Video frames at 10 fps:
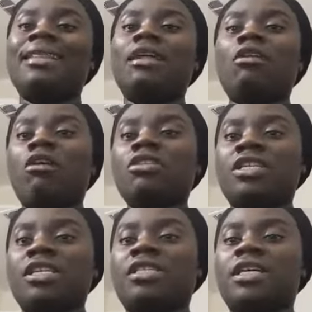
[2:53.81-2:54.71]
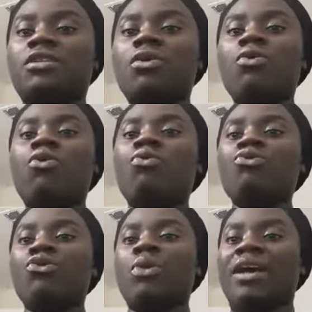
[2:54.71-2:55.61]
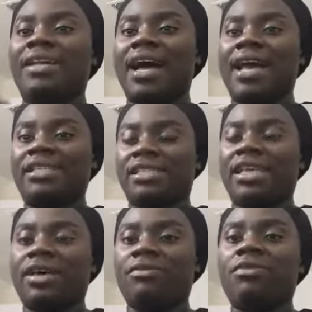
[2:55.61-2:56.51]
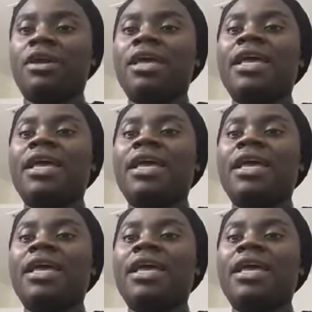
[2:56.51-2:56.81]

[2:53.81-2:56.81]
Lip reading: The Lord Jesus, whom you and I serve,